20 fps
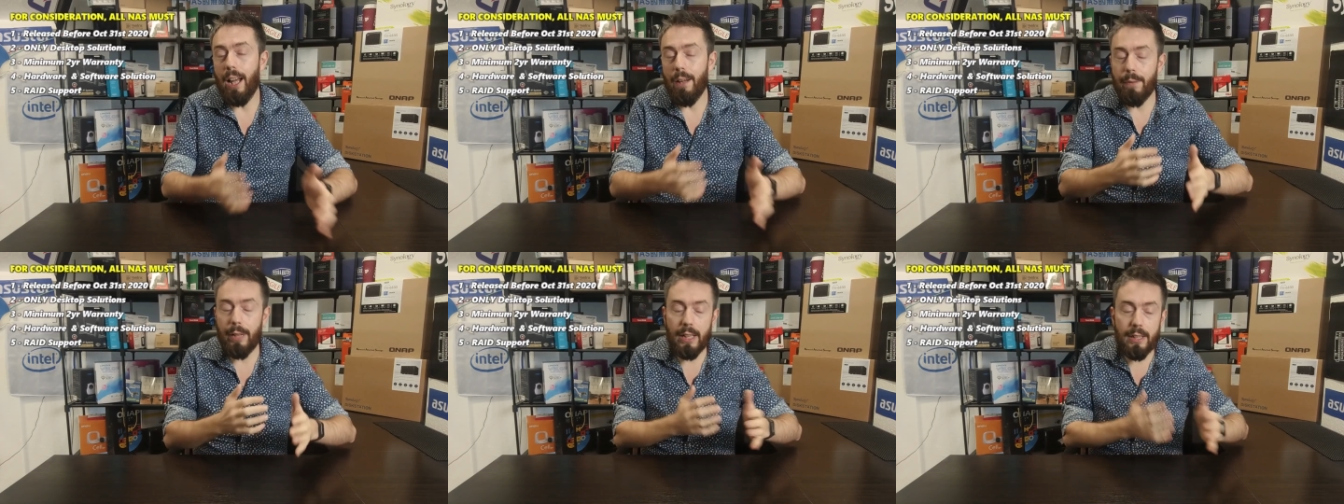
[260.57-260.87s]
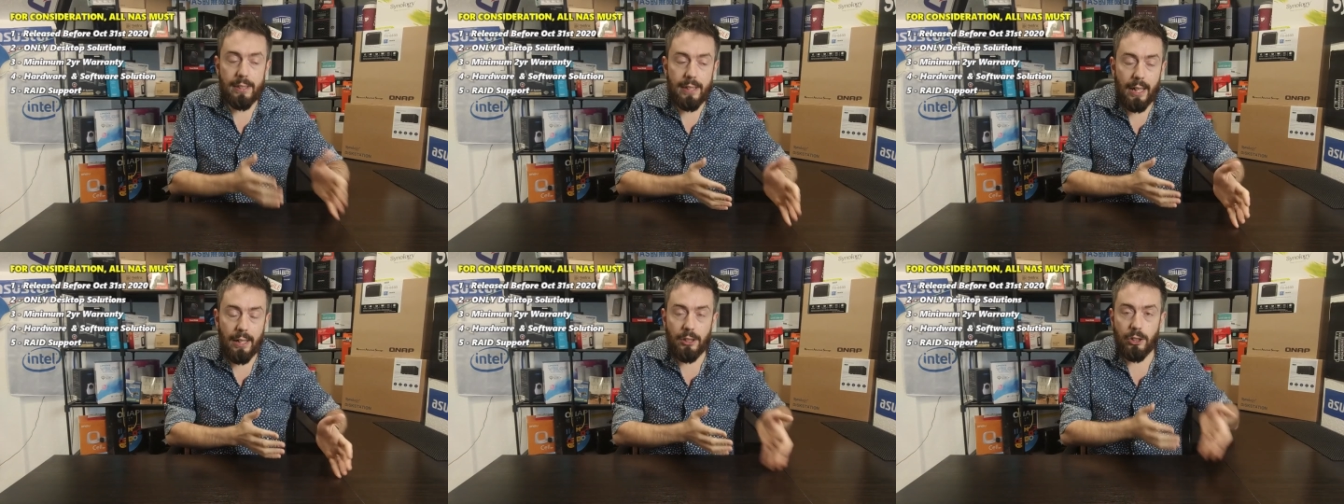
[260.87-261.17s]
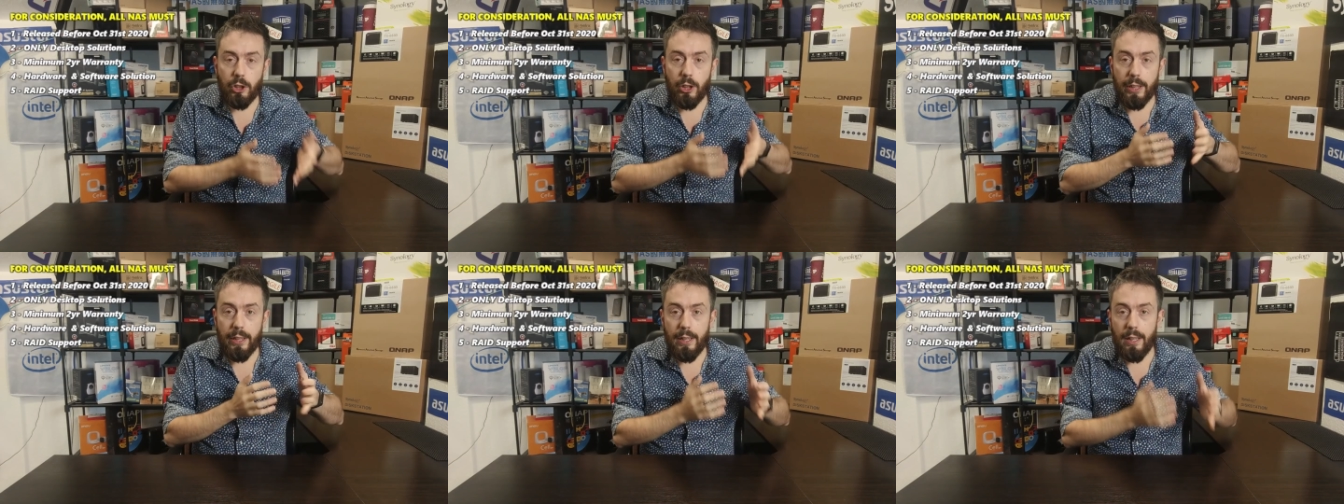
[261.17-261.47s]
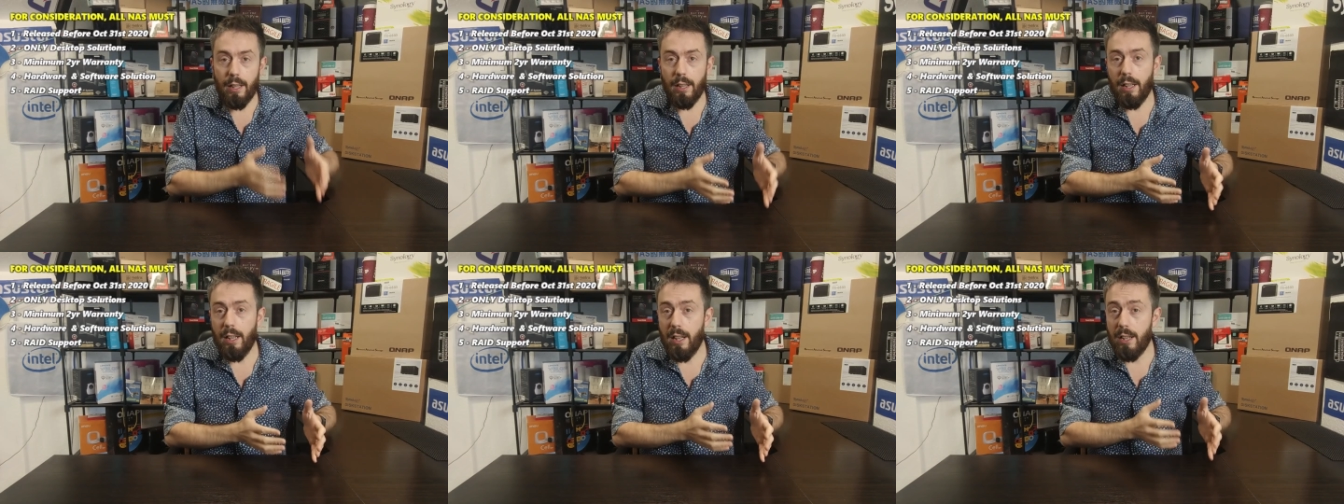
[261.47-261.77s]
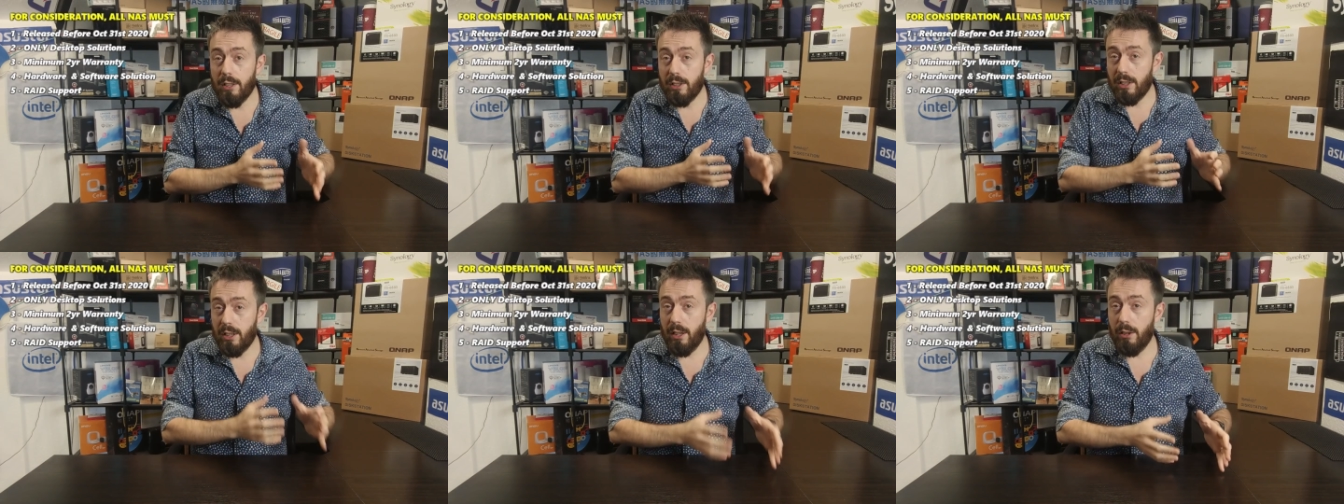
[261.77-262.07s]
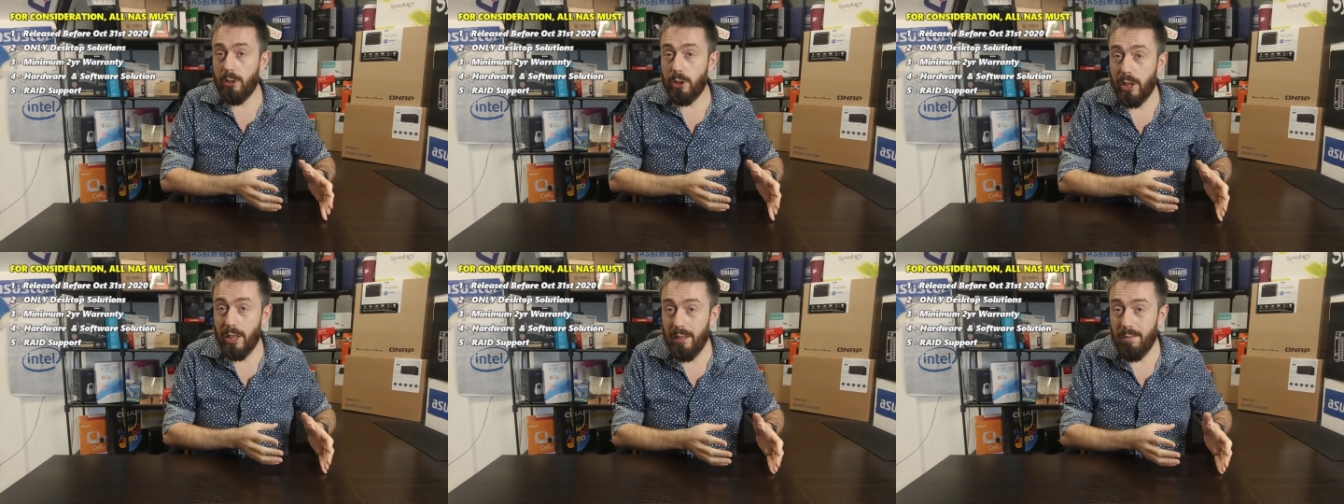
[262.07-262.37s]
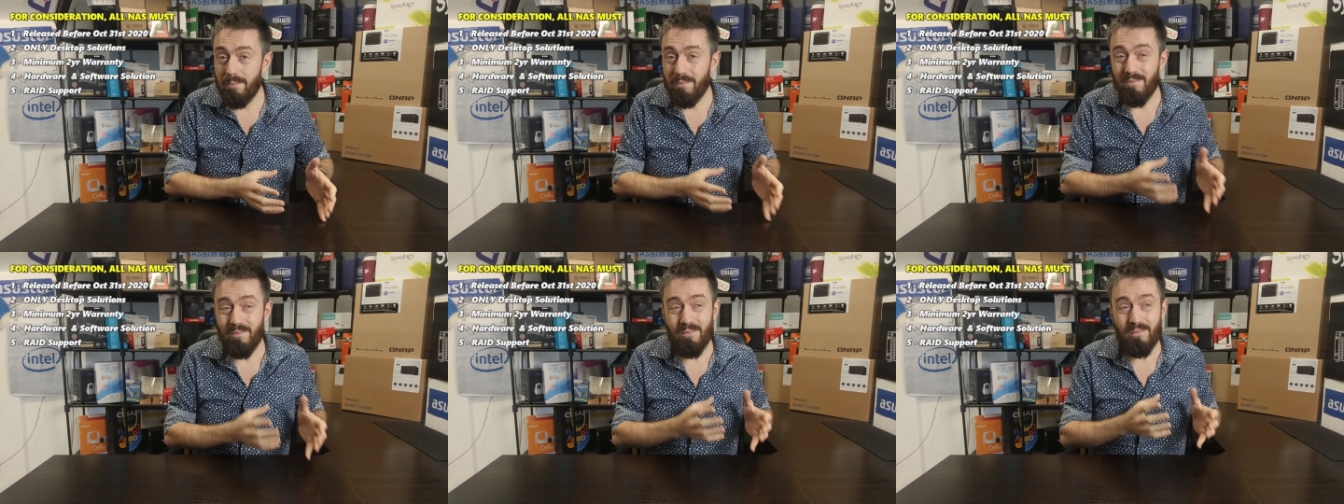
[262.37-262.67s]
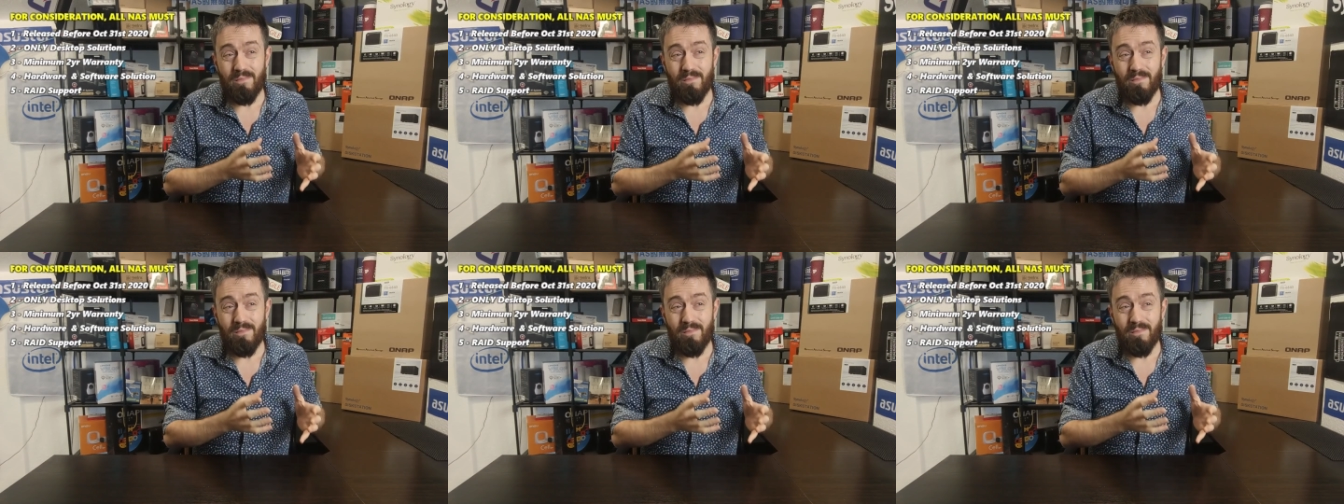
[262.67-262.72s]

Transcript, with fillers: Having a ten G uh, solution,